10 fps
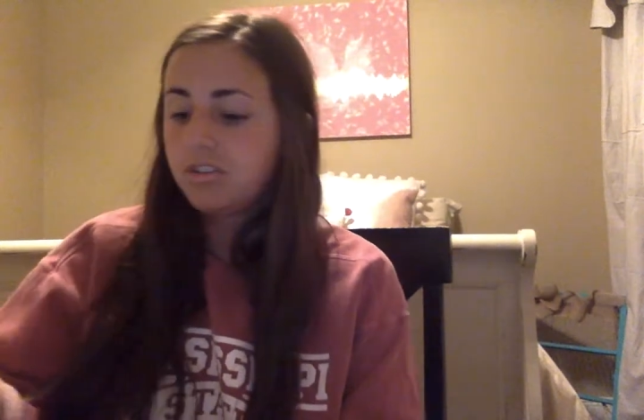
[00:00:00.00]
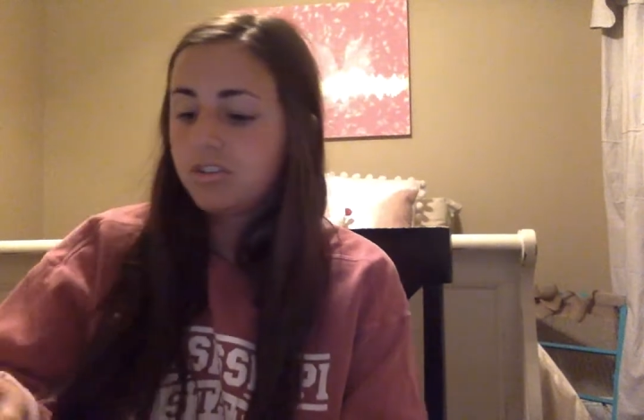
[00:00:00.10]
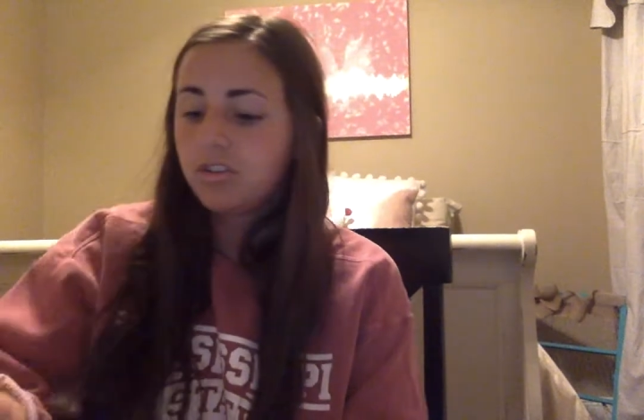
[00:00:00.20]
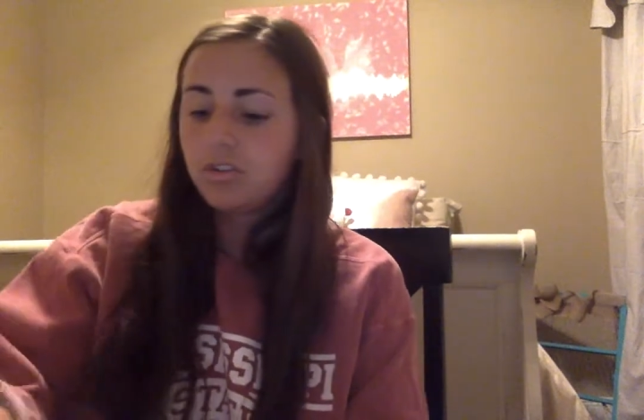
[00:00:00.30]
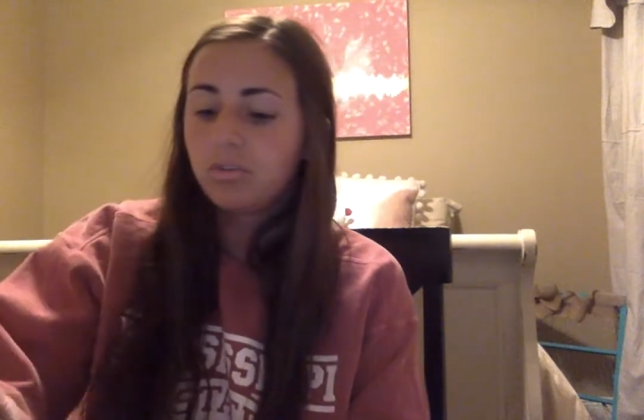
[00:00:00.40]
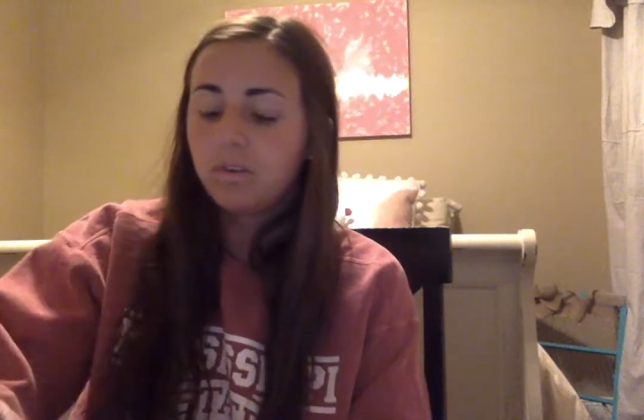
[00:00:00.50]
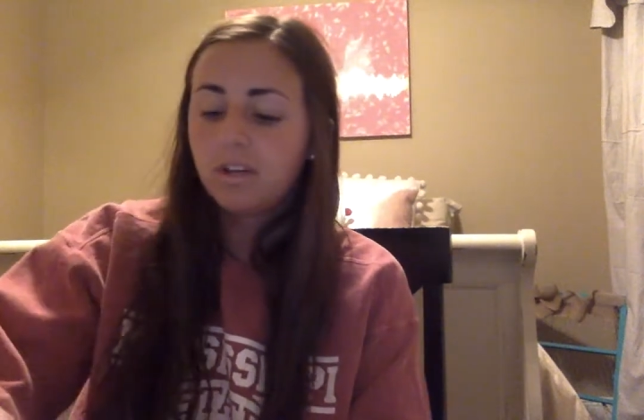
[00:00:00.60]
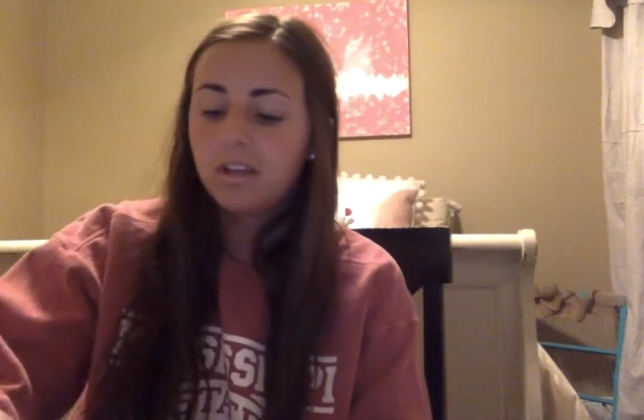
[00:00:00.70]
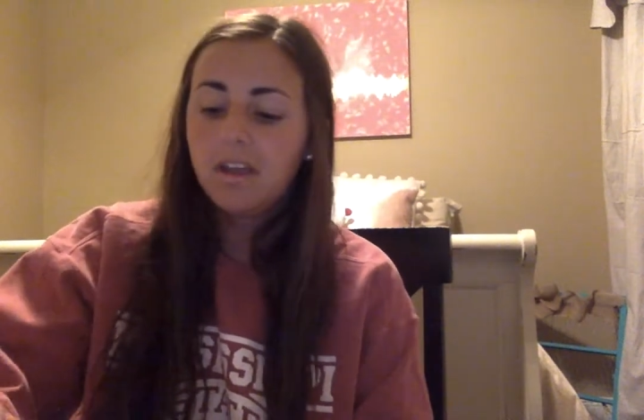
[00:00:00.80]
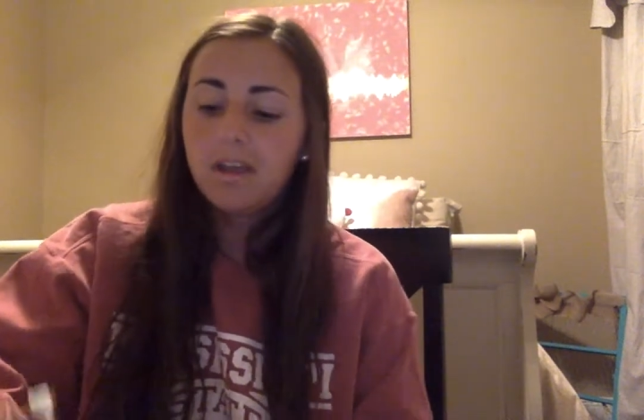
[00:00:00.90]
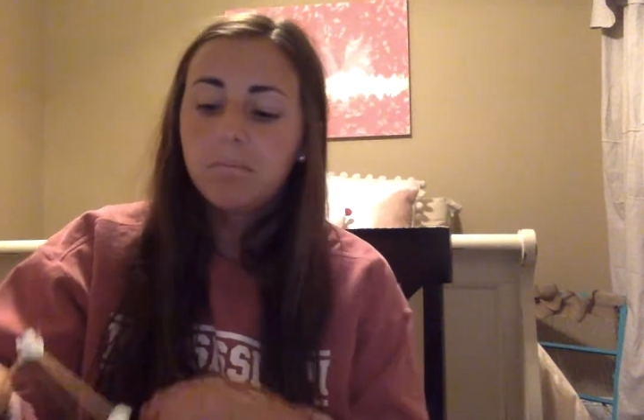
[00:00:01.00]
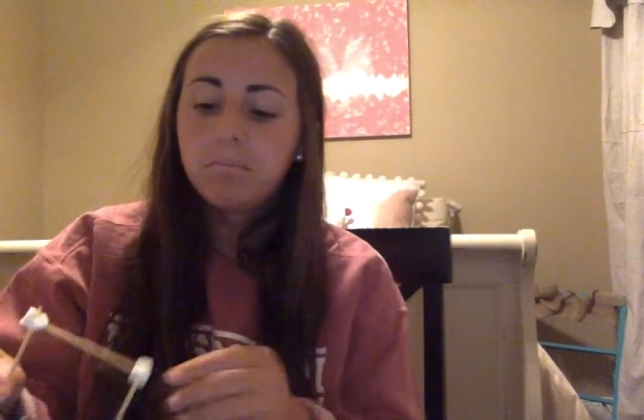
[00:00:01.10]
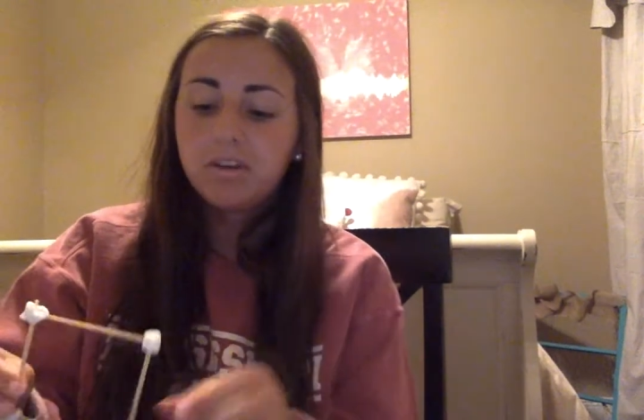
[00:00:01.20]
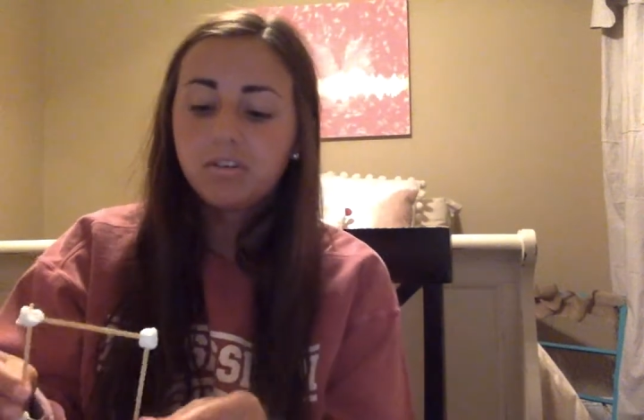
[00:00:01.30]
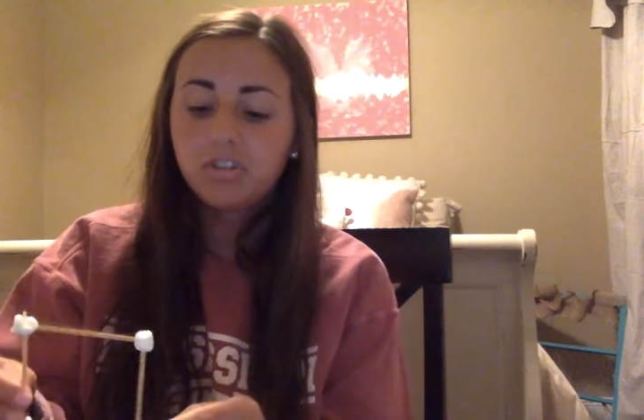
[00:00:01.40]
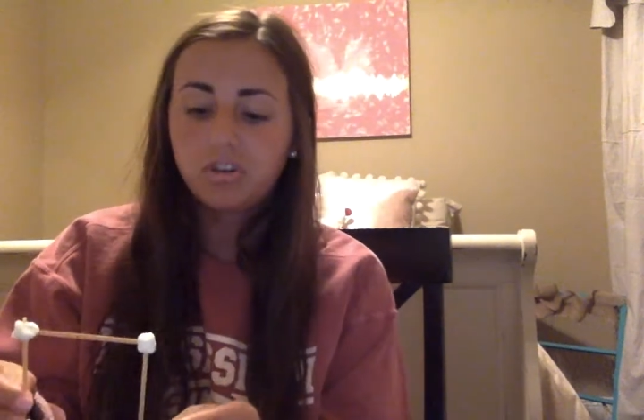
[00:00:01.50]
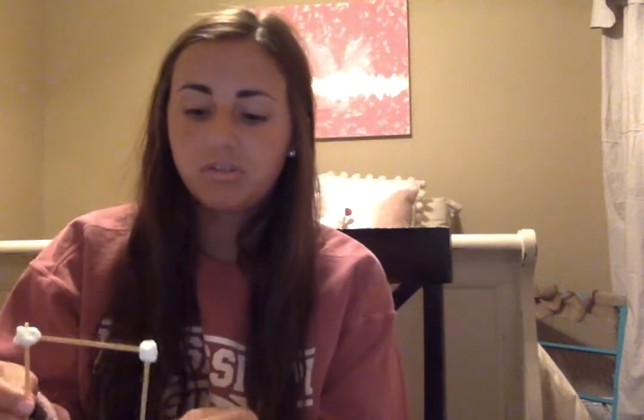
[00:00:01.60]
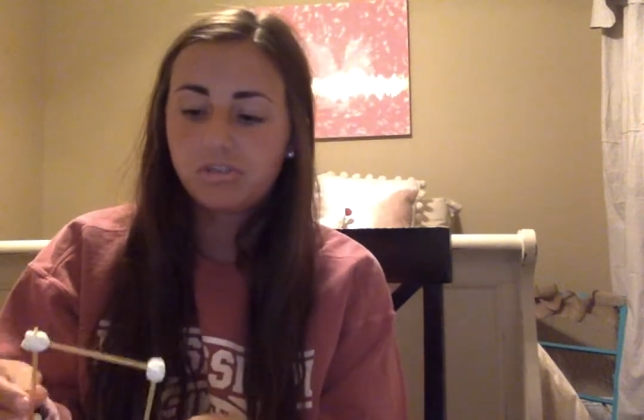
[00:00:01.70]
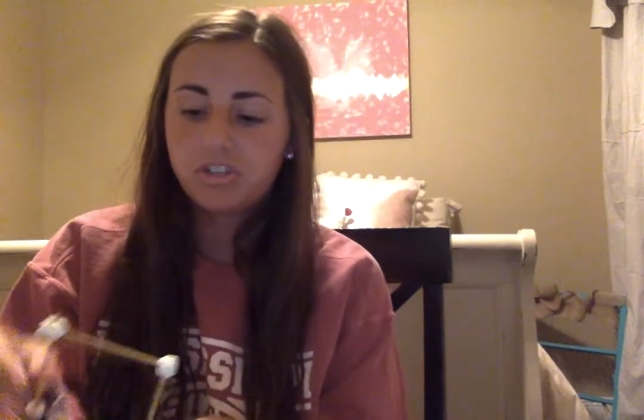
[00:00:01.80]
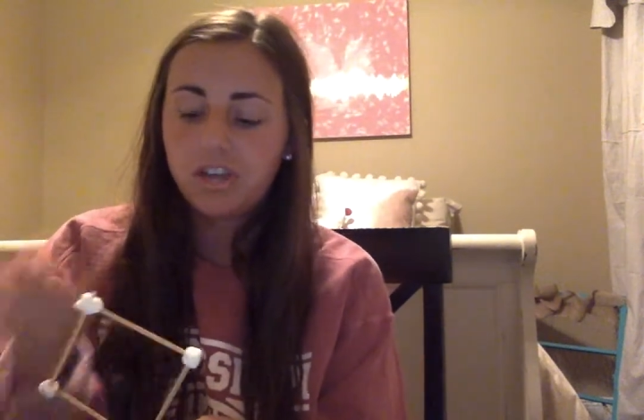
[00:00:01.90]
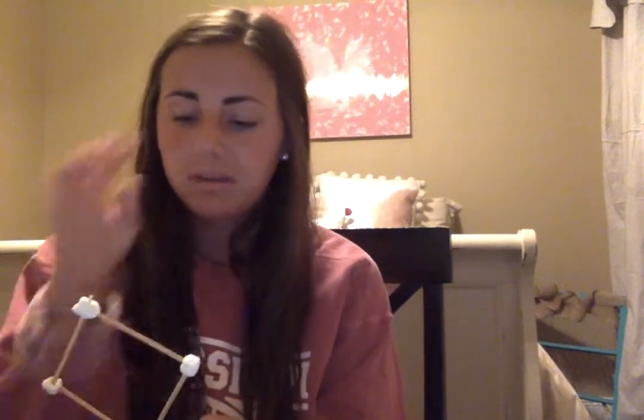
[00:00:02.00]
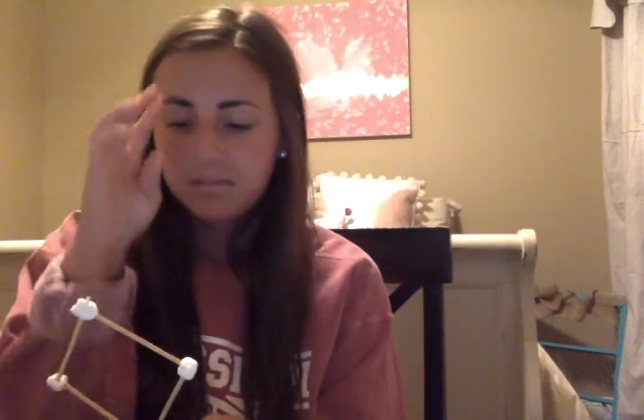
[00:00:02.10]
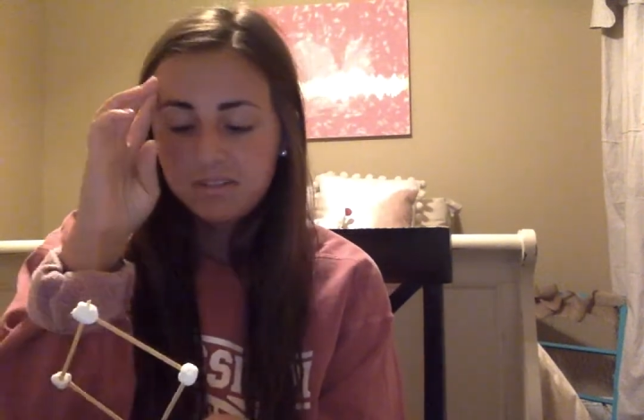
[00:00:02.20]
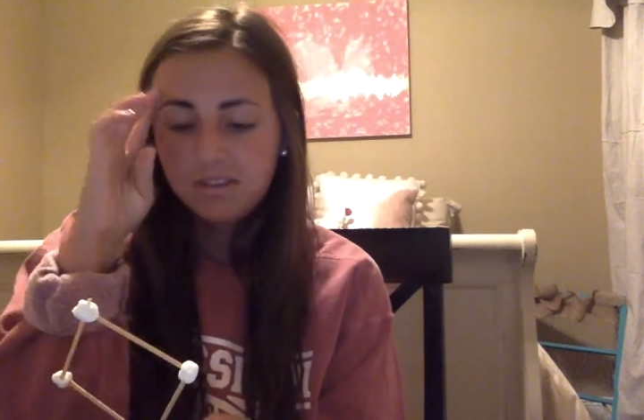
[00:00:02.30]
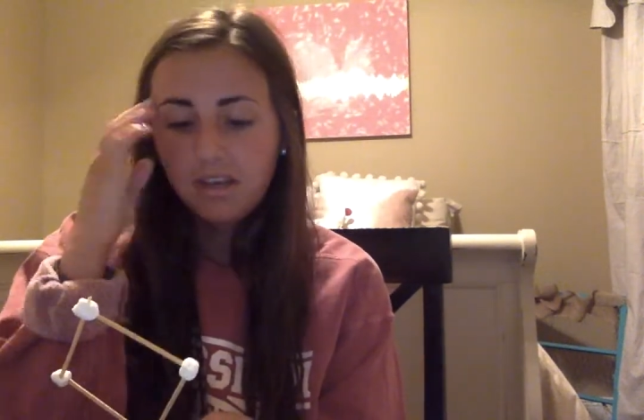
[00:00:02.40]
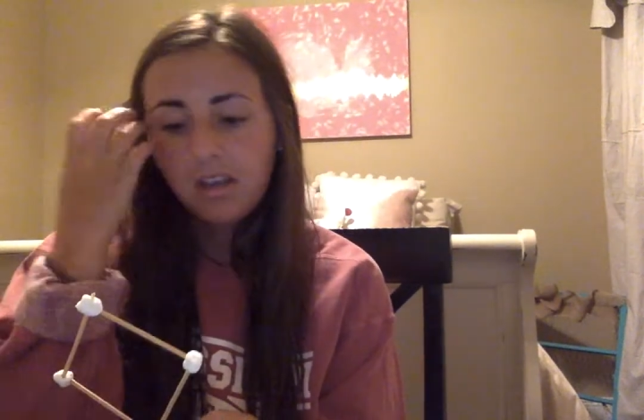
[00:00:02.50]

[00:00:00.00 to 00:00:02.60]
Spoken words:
to build your own shapes.